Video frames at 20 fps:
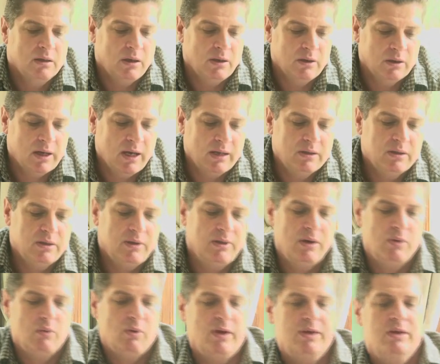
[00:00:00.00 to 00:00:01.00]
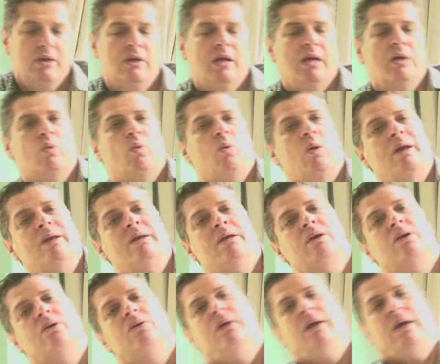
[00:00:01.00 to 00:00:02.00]
Now your category 1, you get 1
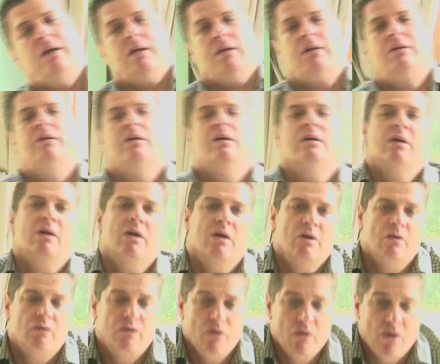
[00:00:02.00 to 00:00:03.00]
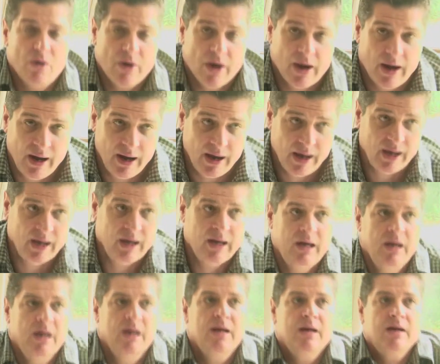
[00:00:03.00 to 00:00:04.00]
credit for
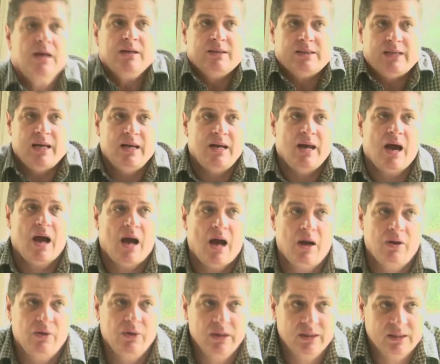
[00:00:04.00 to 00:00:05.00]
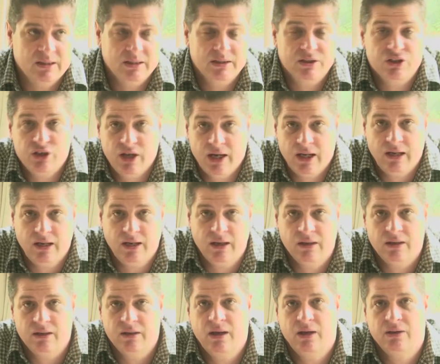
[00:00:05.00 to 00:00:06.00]
a 10 hours
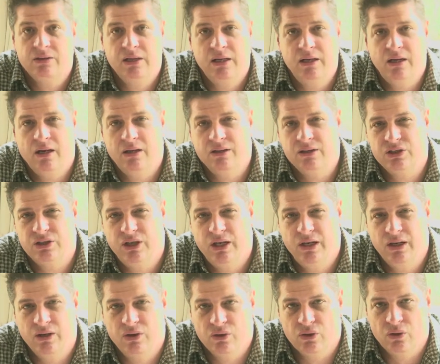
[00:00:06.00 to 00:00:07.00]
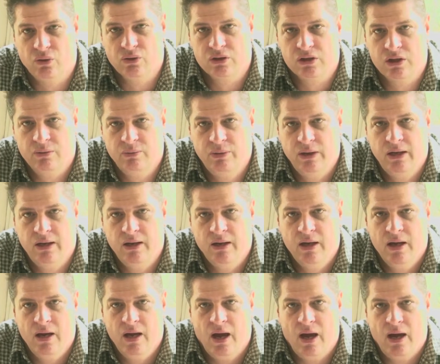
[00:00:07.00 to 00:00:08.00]
training. Now 10 hours training could also be
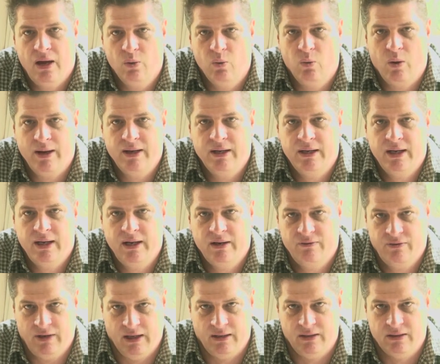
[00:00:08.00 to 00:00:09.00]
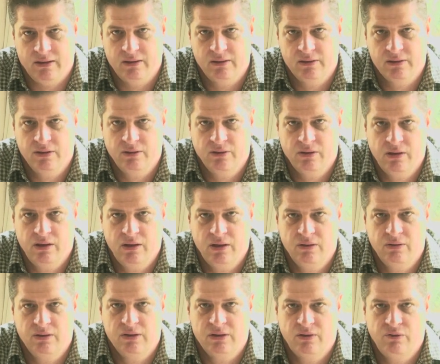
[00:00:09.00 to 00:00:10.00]
a 1-day event. So in
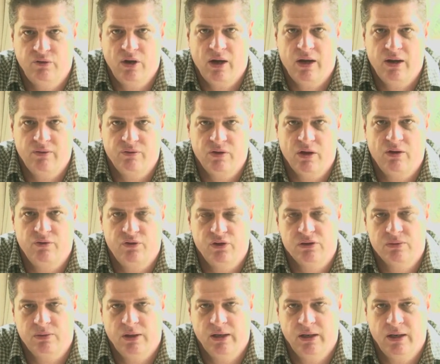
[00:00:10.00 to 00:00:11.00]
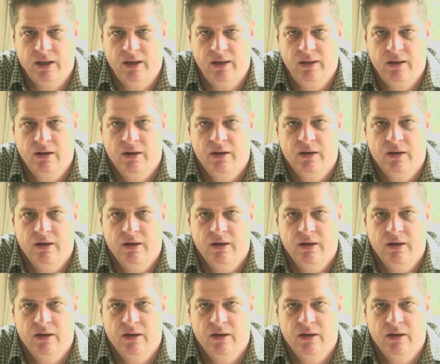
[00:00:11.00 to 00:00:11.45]
other words, if you're out of the office 1 day